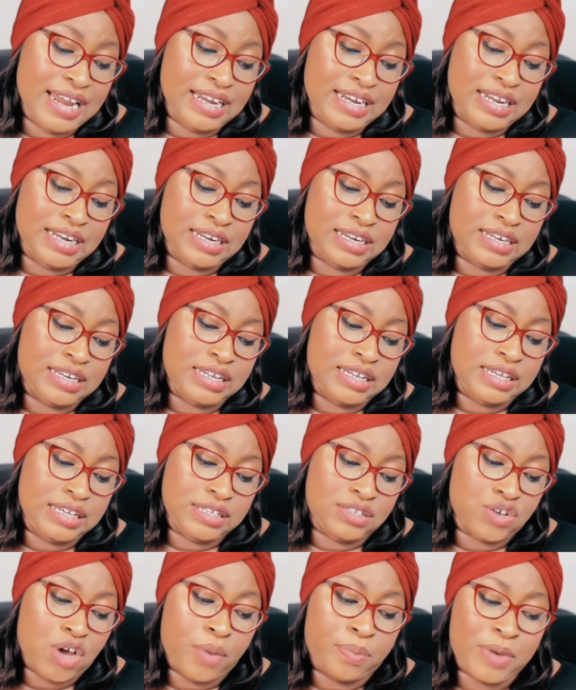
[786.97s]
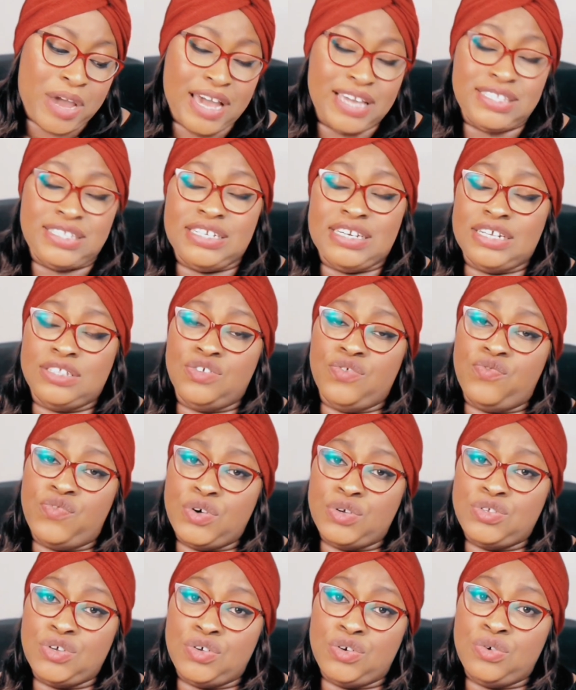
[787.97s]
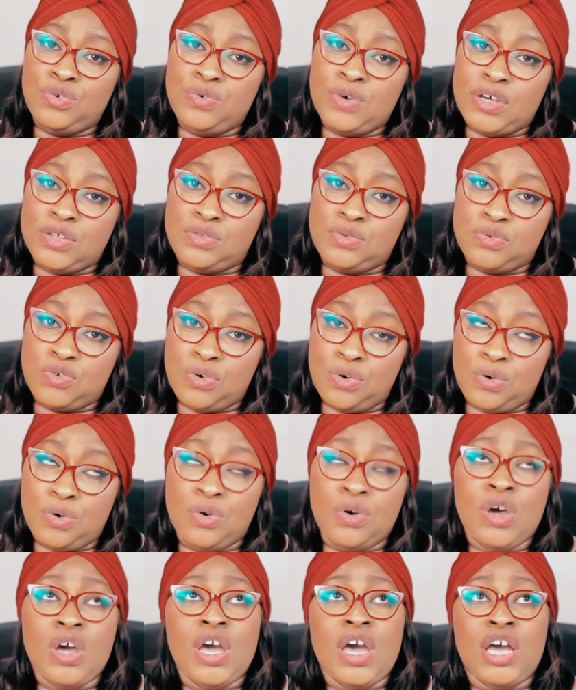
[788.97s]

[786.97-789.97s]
then the top guys needed to vote on who else will go.